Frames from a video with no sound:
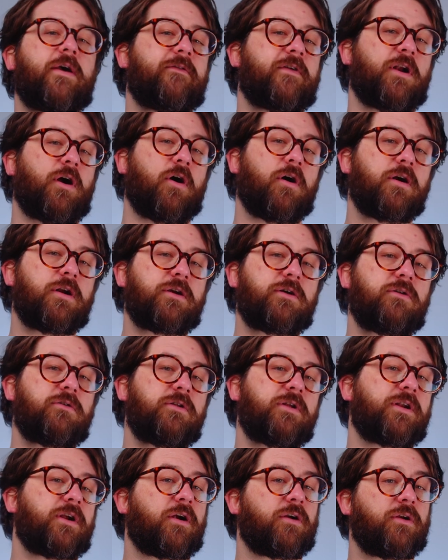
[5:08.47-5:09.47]
have an
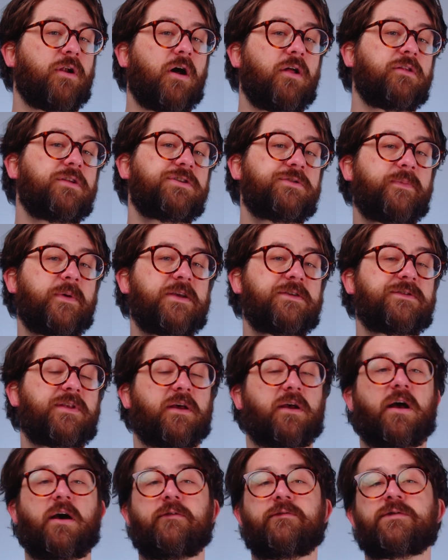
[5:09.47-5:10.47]
article in our knowledge base
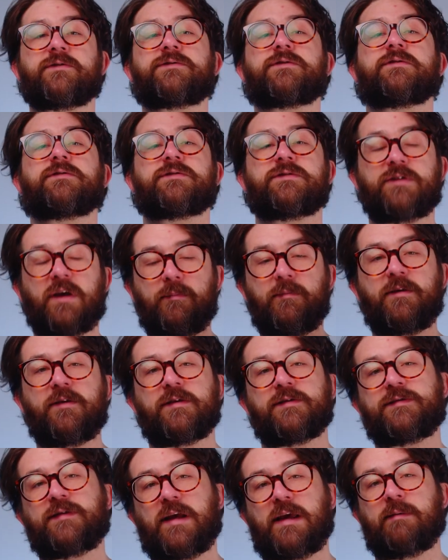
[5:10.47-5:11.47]
that covers some of
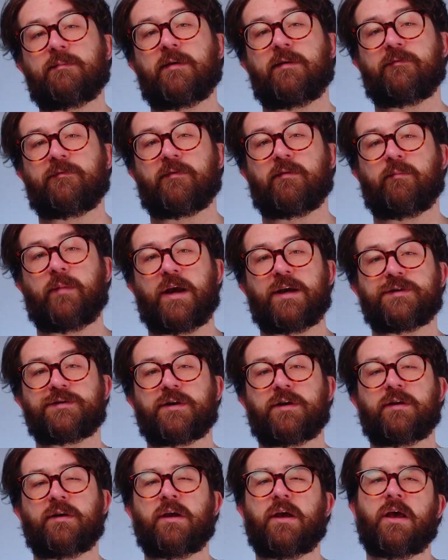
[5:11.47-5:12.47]
the same information,